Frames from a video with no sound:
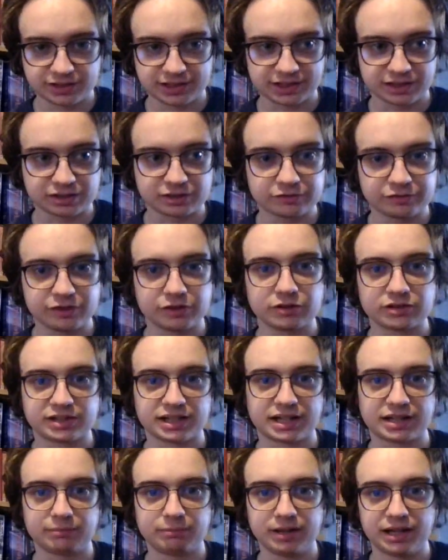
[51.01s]
Like this feels
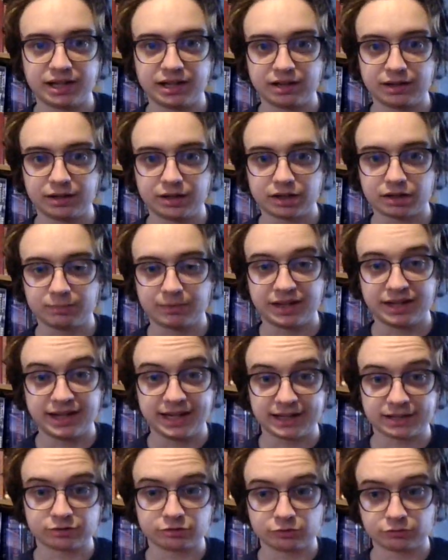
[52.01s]
like it'd be it could be an
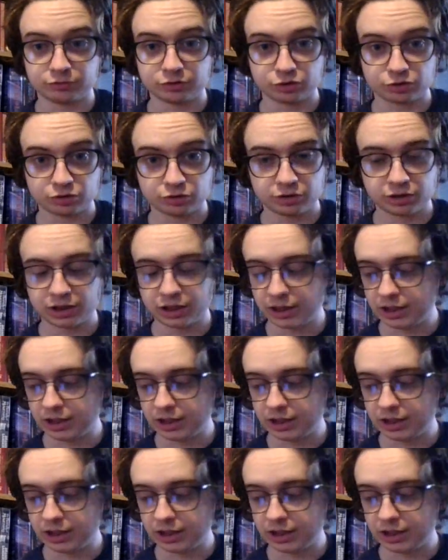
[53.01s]
Excel world.